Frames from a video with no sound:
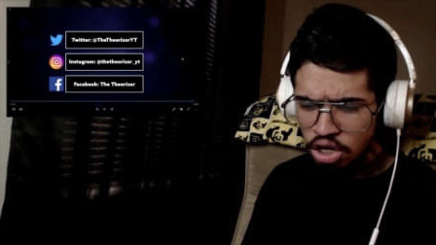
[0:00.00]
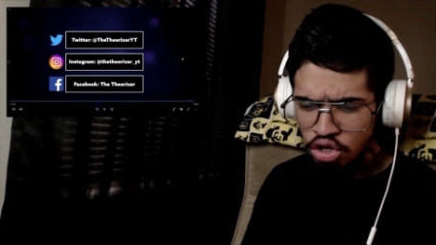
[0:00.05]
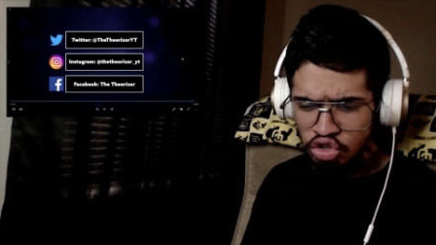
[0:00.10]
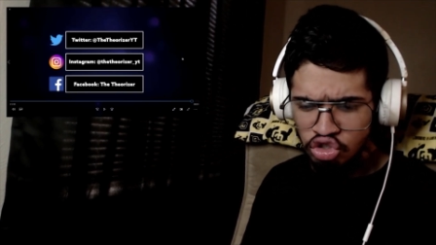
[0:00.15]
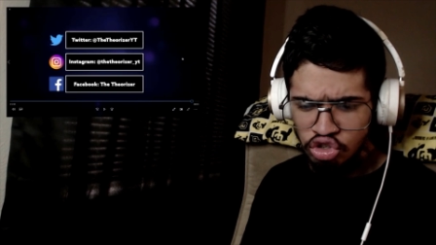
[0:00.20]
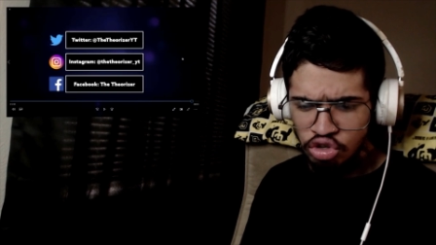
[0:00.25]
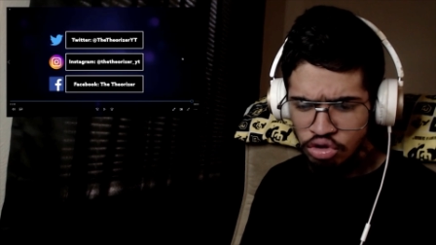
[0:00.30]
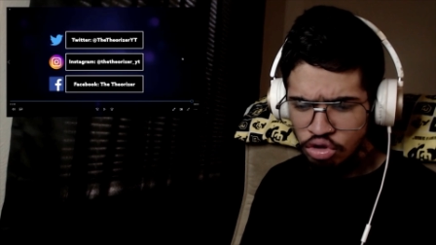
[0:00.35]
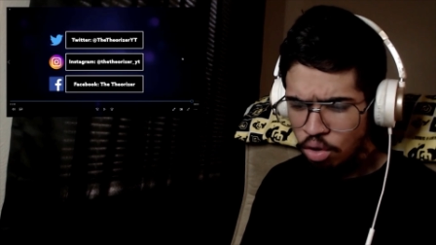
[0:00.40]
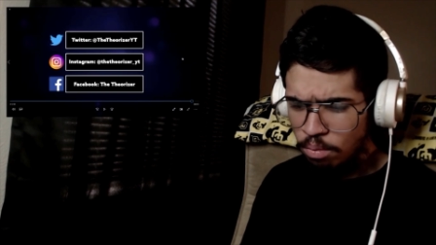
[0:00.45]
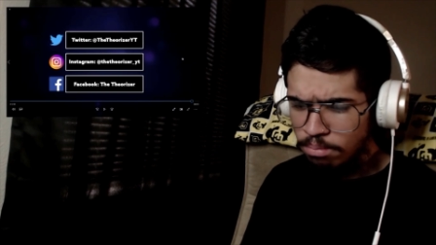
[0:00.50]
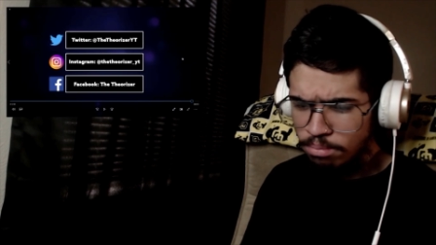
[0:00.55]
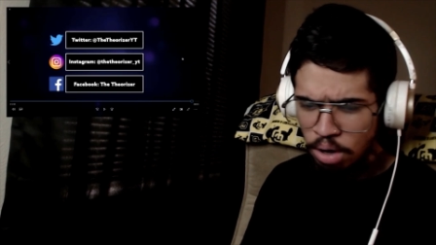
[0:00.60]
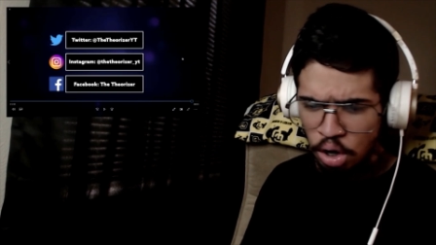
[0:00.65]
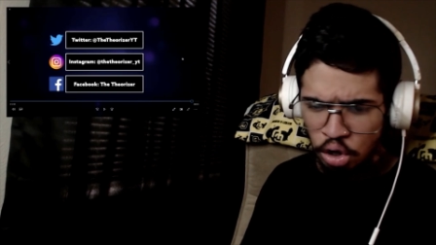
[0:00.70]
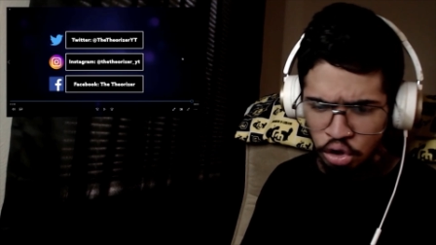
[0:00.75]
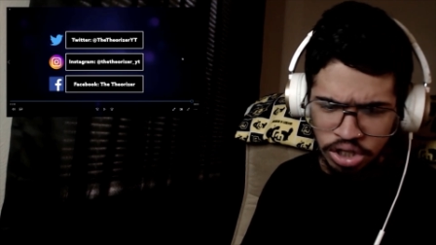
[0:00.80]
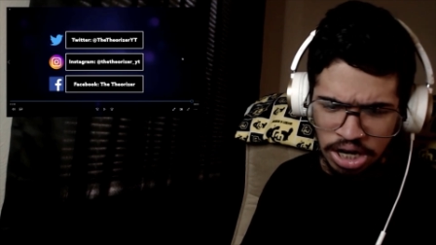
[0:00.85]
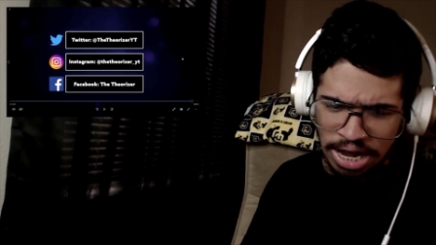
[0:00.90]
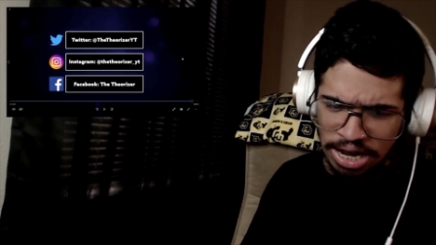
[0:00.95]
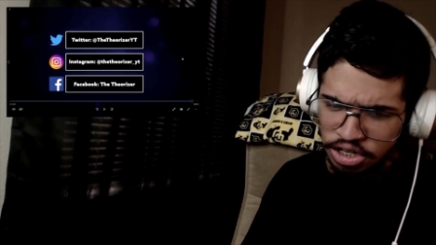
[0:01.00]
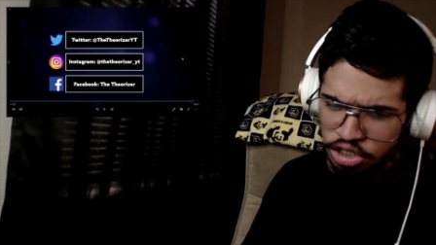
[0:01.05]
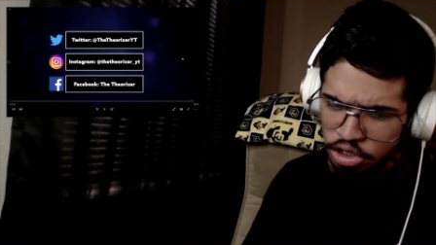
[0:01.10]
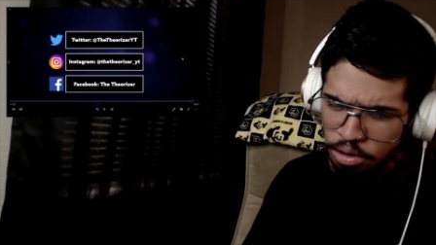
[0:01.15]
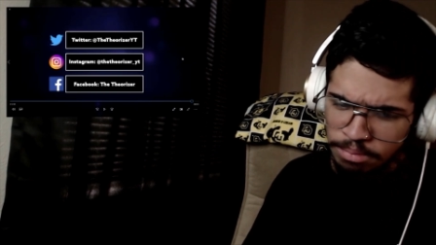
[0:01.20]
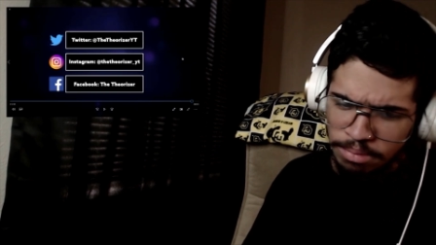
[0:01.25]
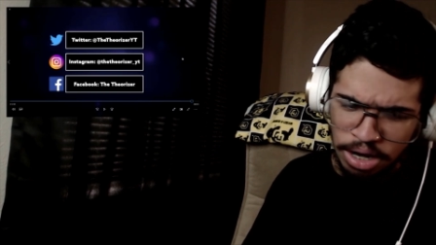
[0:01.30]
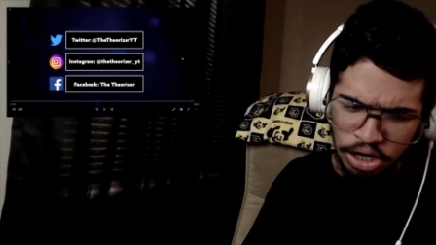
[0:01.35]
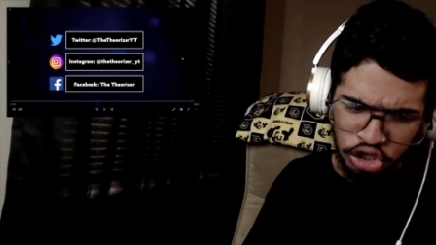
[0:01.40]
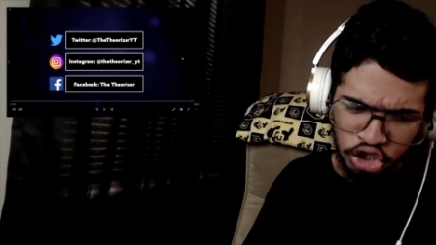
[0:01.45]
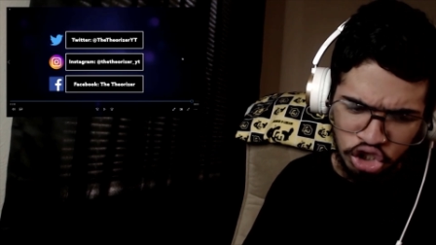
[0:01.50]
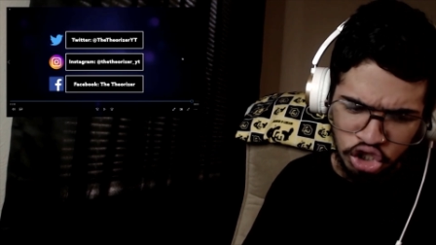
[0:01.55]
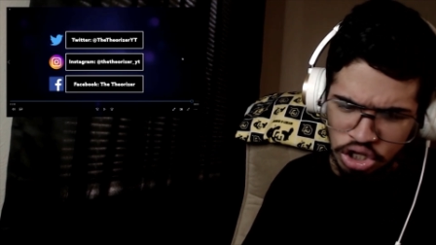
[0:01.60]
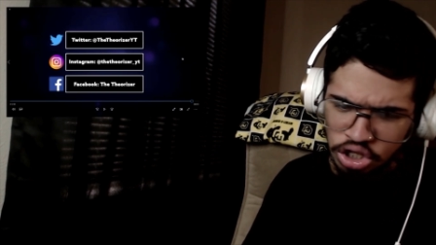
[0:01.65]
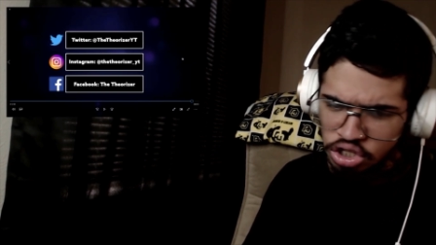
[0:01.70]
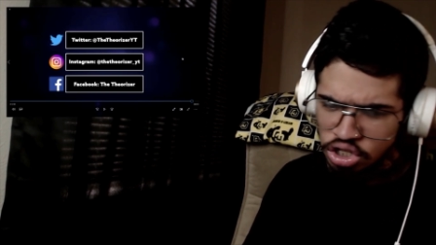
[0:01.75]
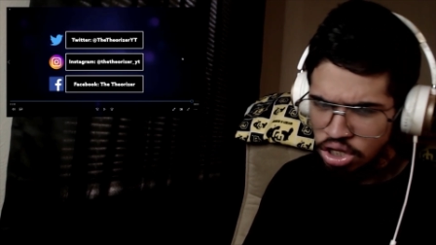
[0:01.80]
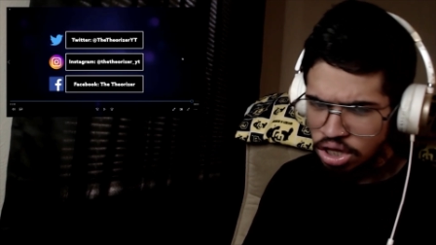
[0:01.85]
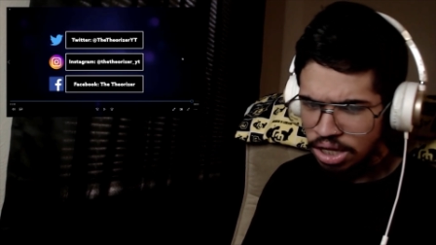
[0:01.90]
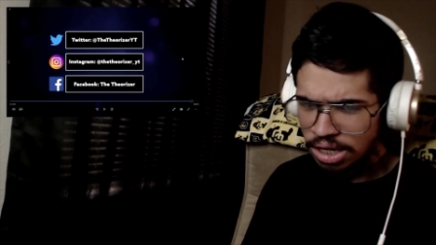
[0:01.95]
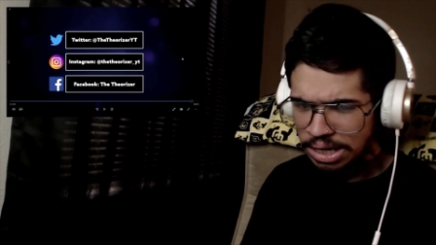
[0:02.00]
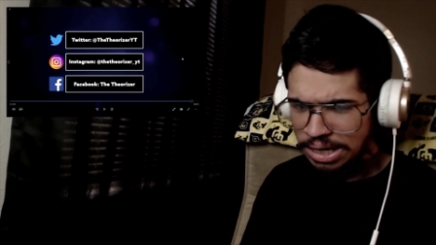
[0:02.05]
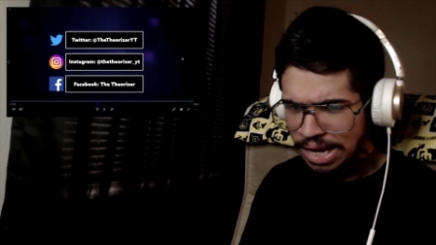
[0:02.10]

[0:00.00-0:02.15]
It's the multi-dimensions and the